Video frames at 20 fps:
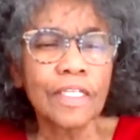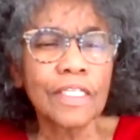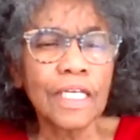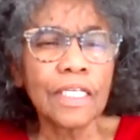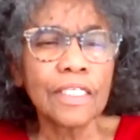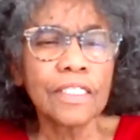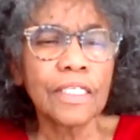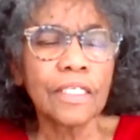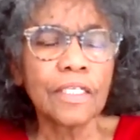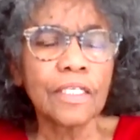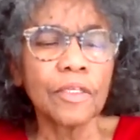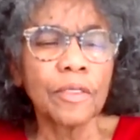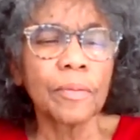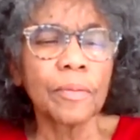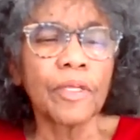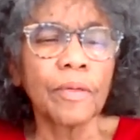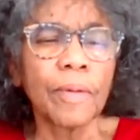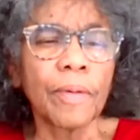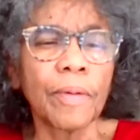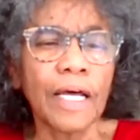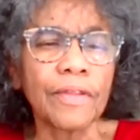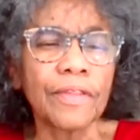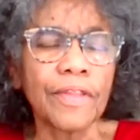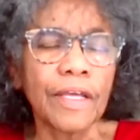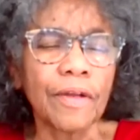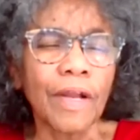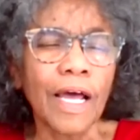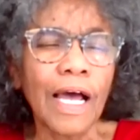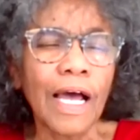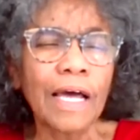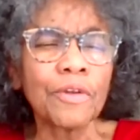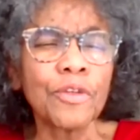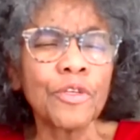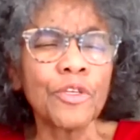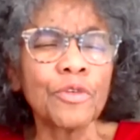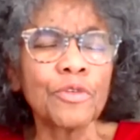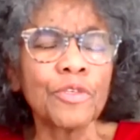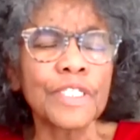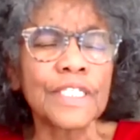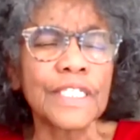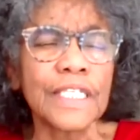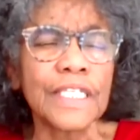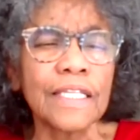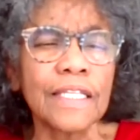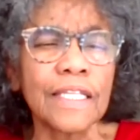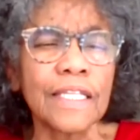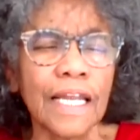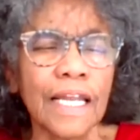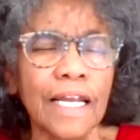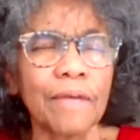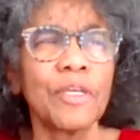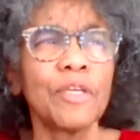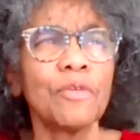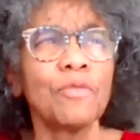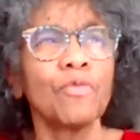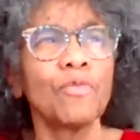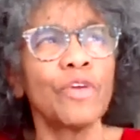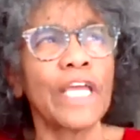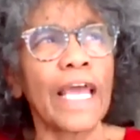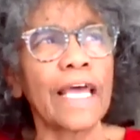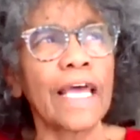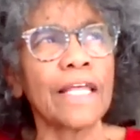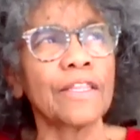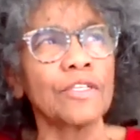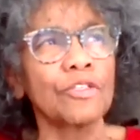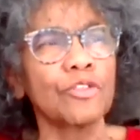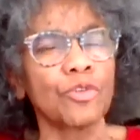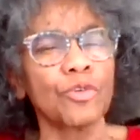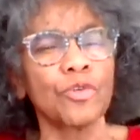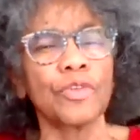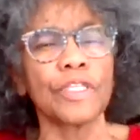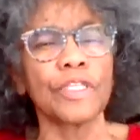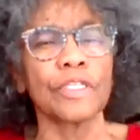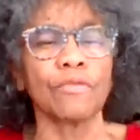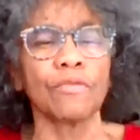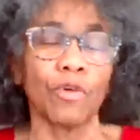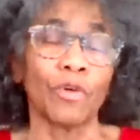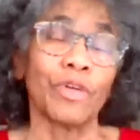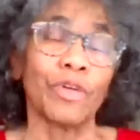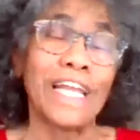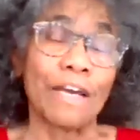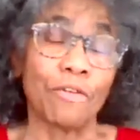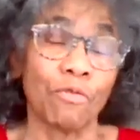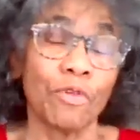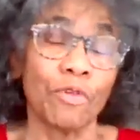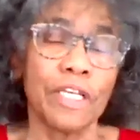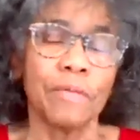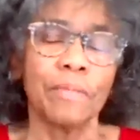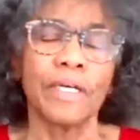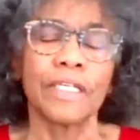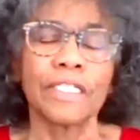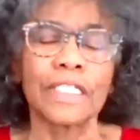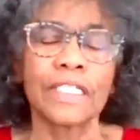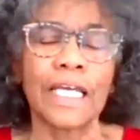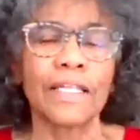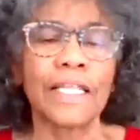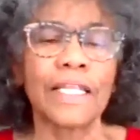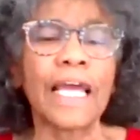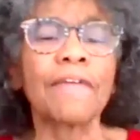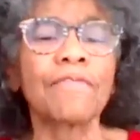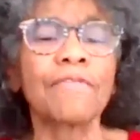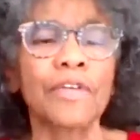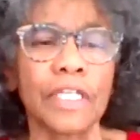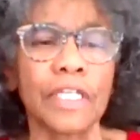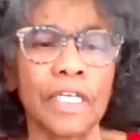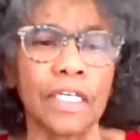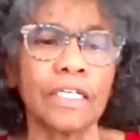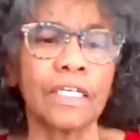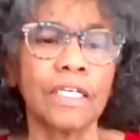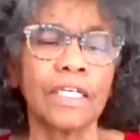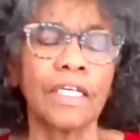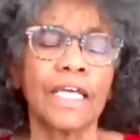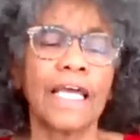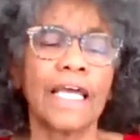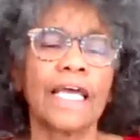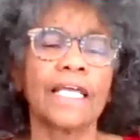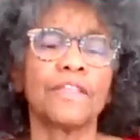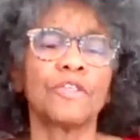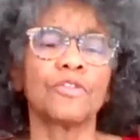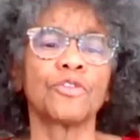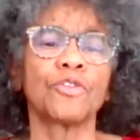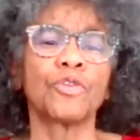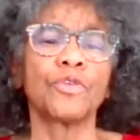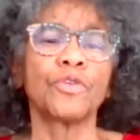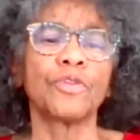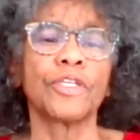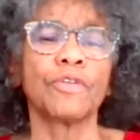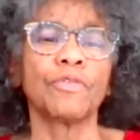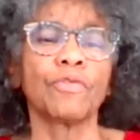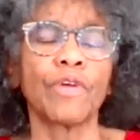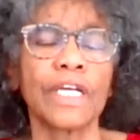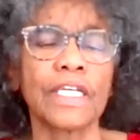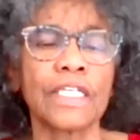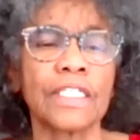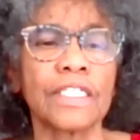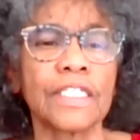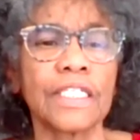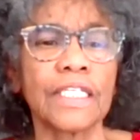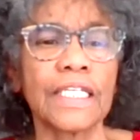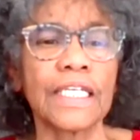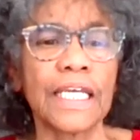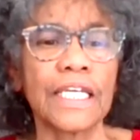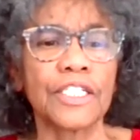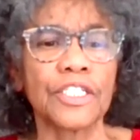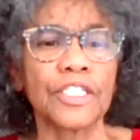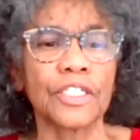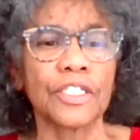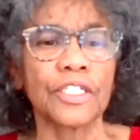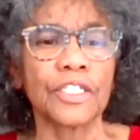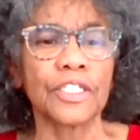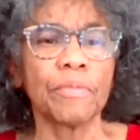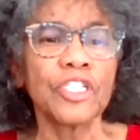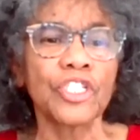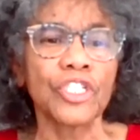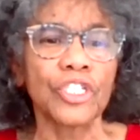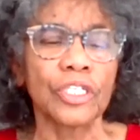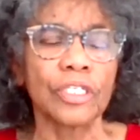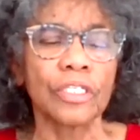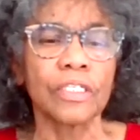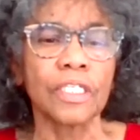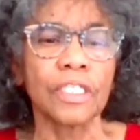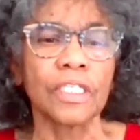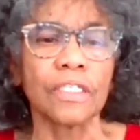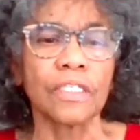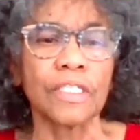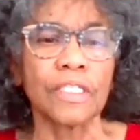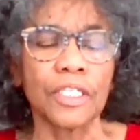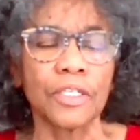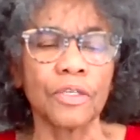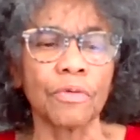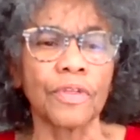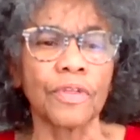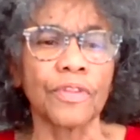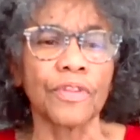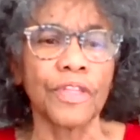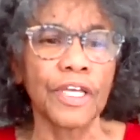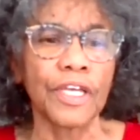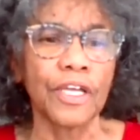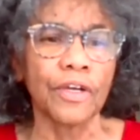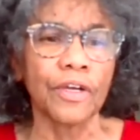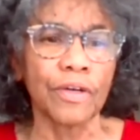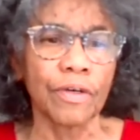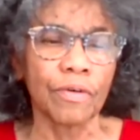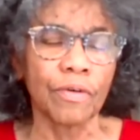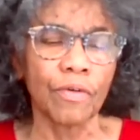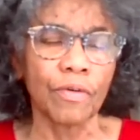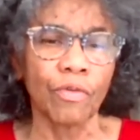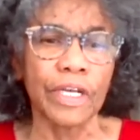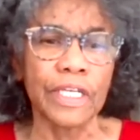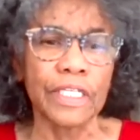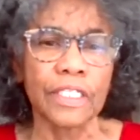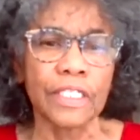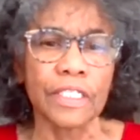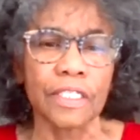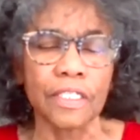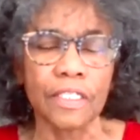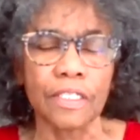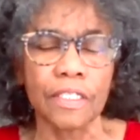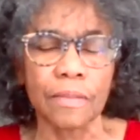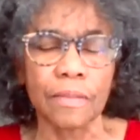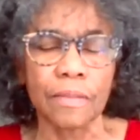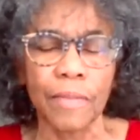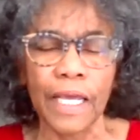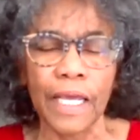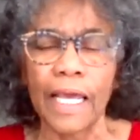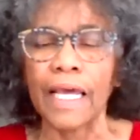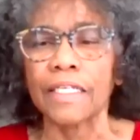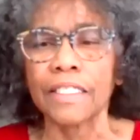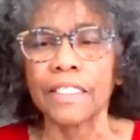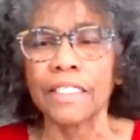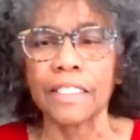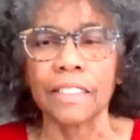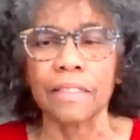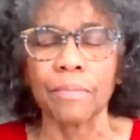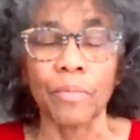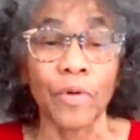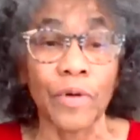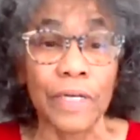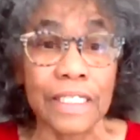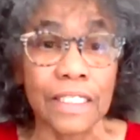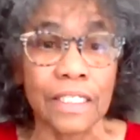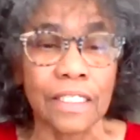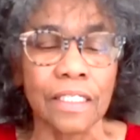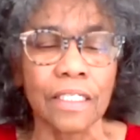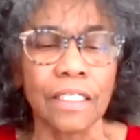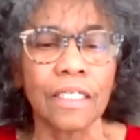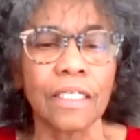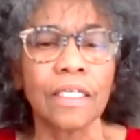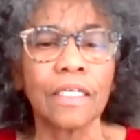Tell us a little bit about that. How do you see that? I mean, we had the truth, well, not we, but South Africa had the Truth and Reconciliation Commission to deal with their racist past and present.